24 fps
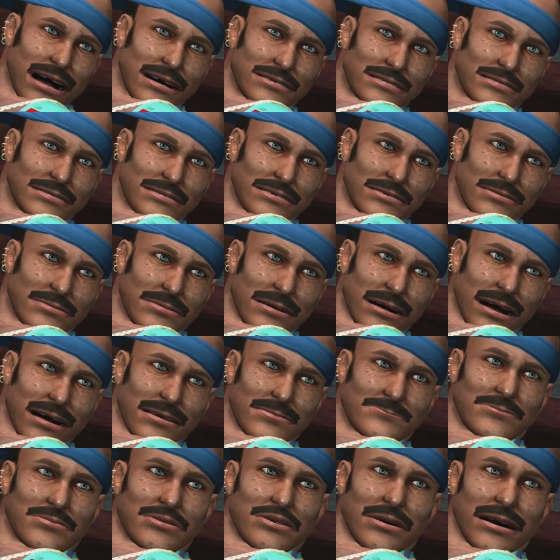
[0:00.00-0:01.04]
I should have tried
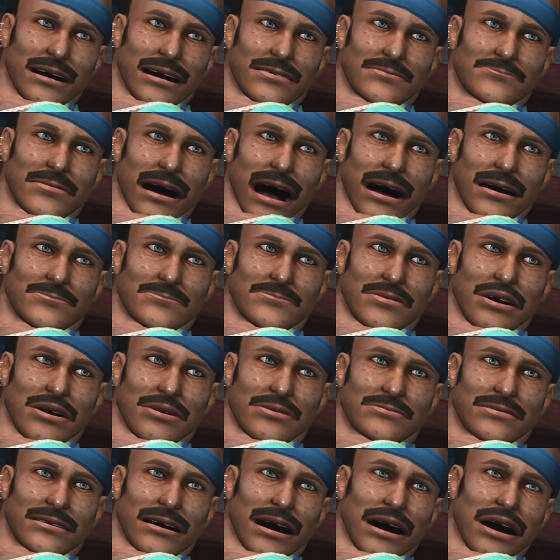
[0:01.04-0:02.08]
1 million
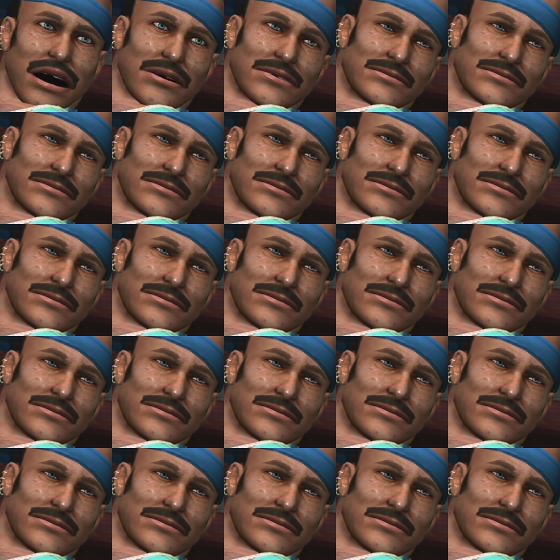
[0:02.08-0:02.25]
first.